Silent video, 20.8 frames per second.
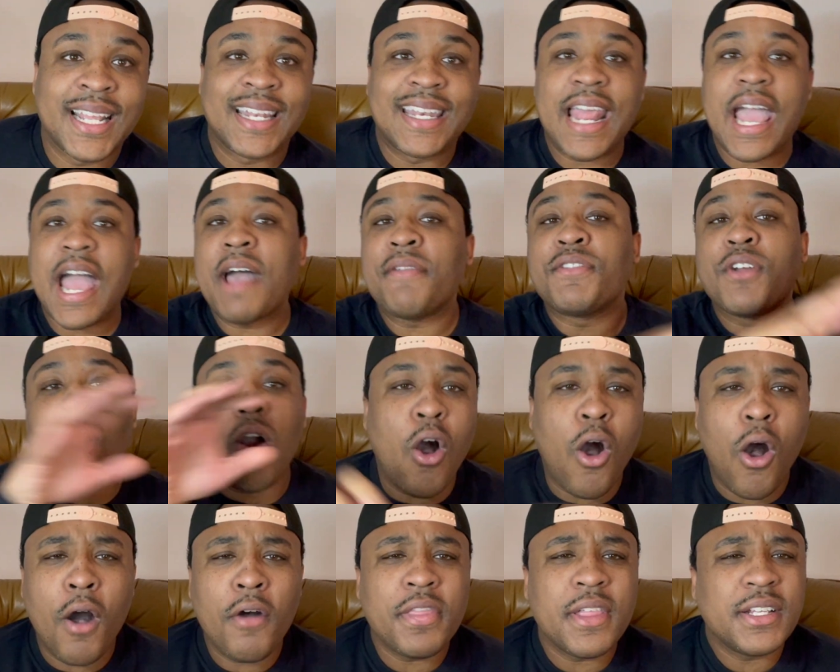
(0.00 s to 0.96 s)
Now, after
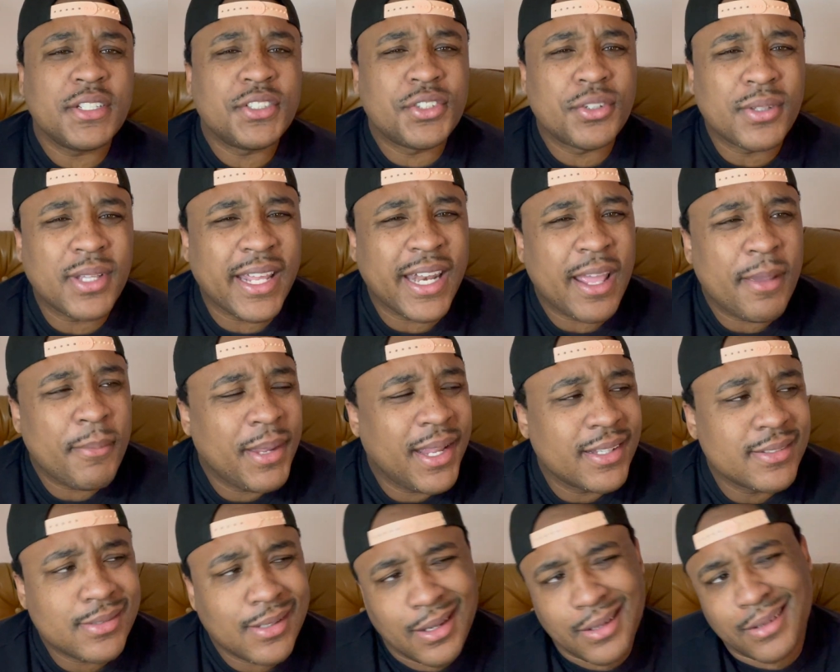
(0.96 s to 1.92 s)
all this, you're looking at me
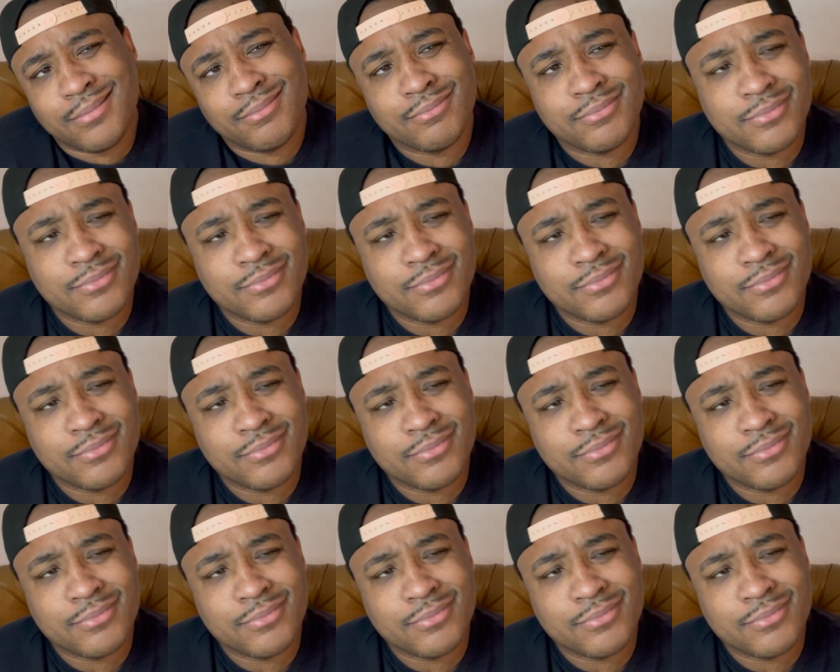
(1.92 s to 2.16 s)
and saying,